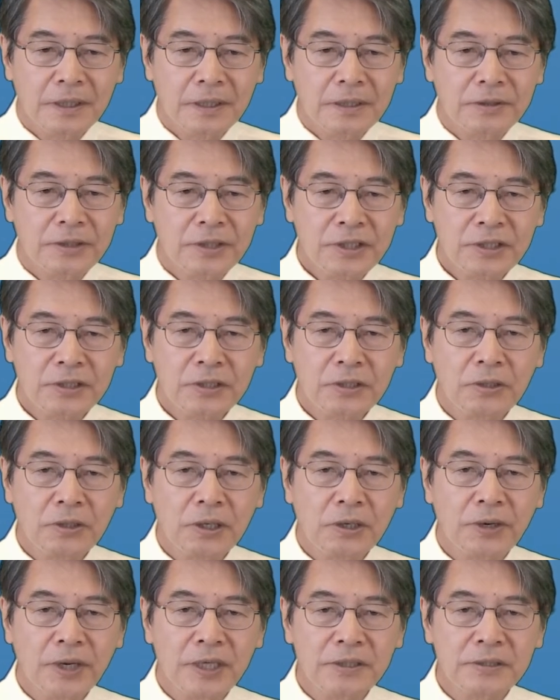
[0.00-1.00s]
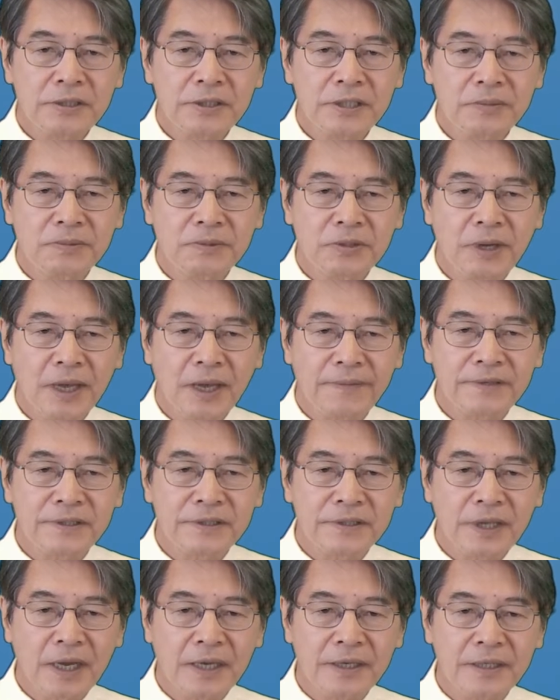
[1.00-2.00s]
Tissue coagulation seems to have
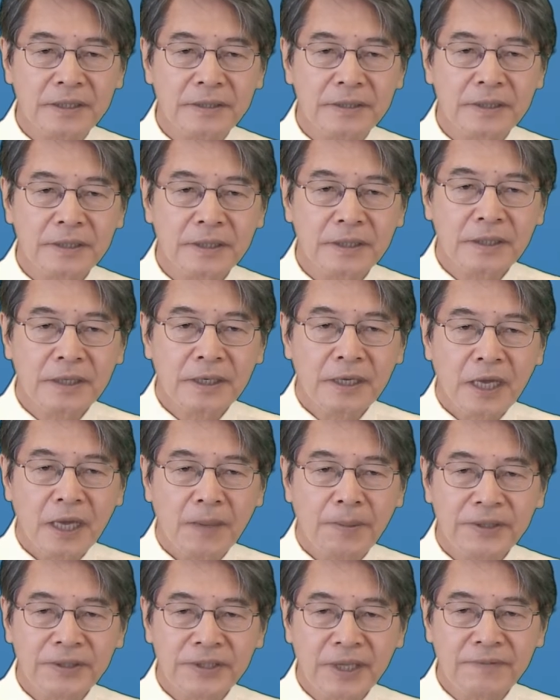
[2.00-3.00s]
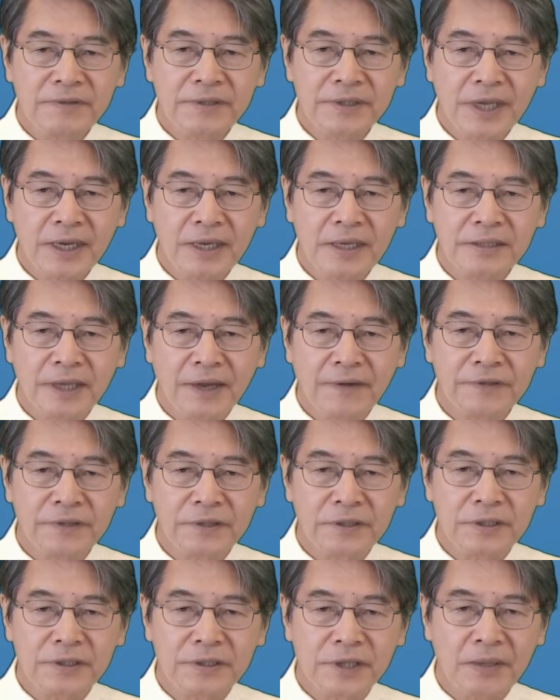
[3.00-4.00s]
started about 7 seconds after
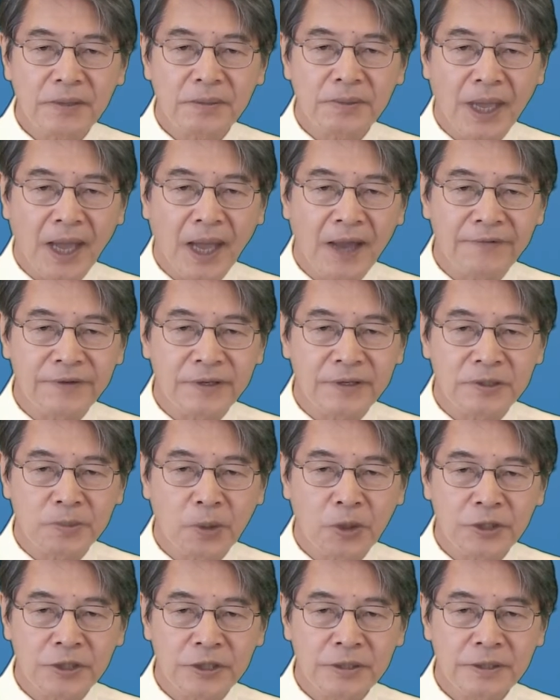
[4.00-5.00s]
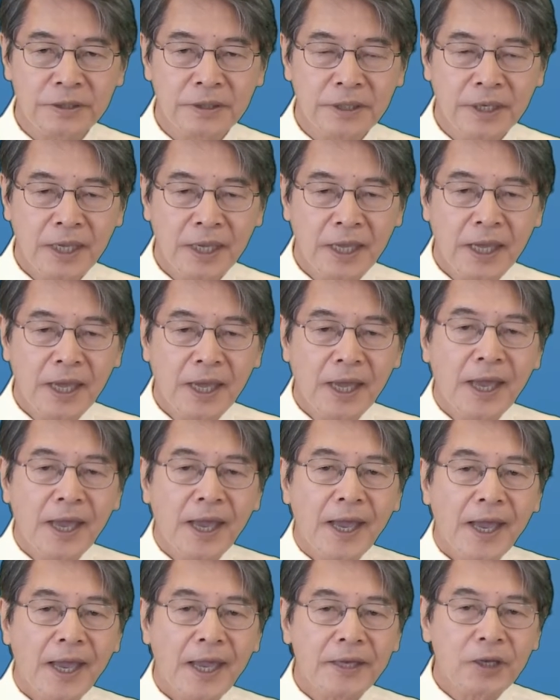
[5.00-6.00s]
the start of HIFU exposure
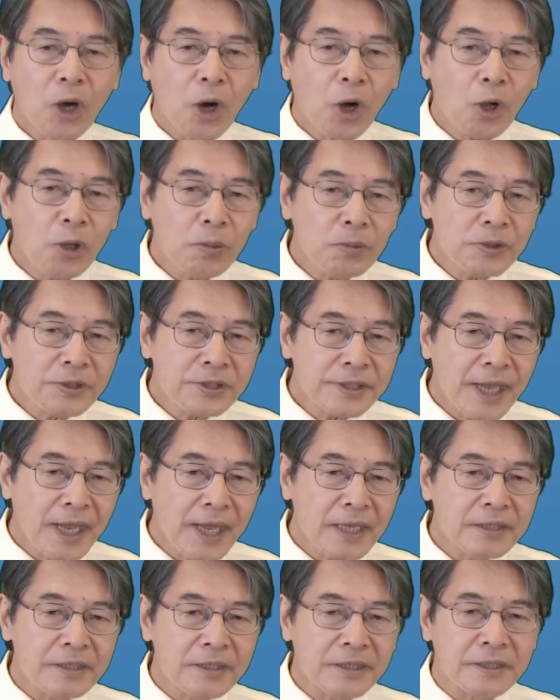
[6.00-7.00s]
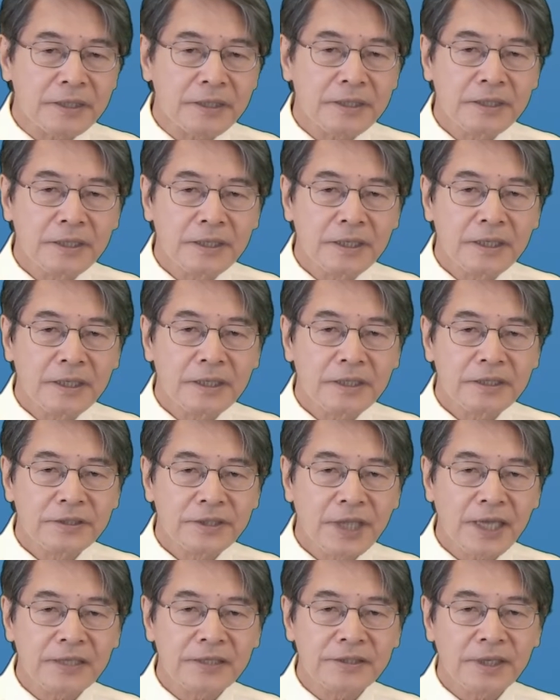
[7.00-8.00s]
and almost ended
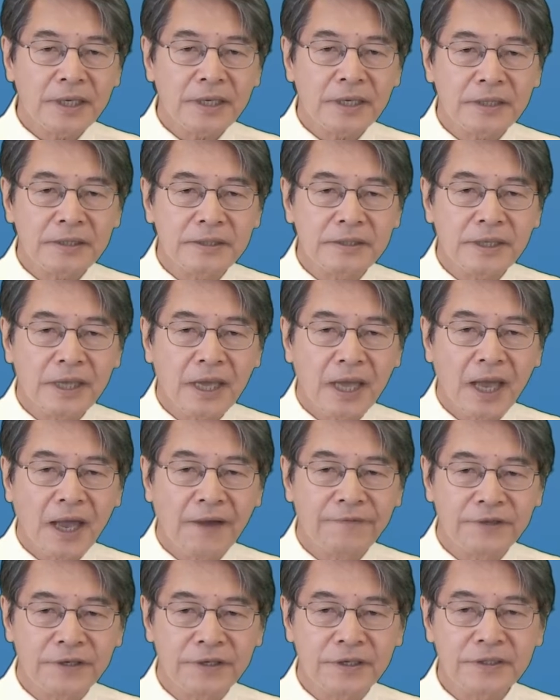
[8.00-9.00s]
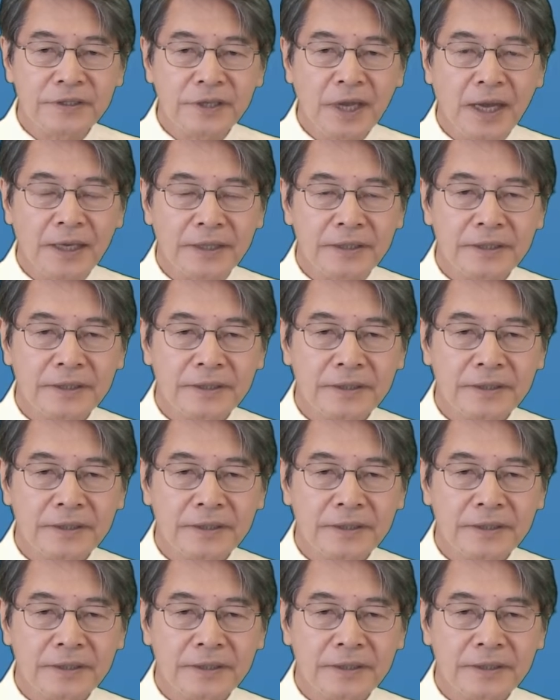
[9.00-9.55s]
10 seconds after the start.